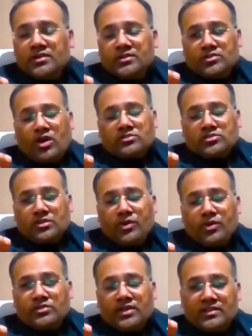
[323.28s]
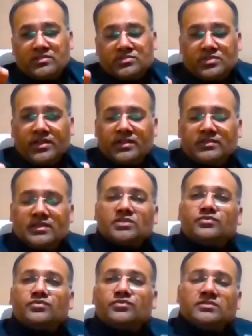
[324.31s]
talks about the strength as
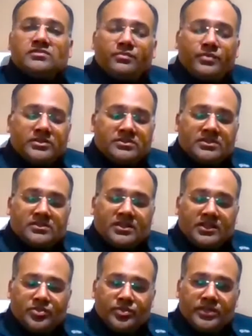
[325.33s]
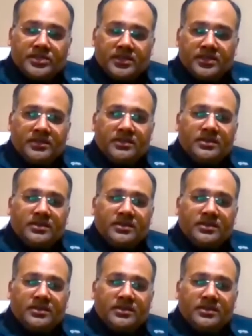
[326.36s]
far as the business continuity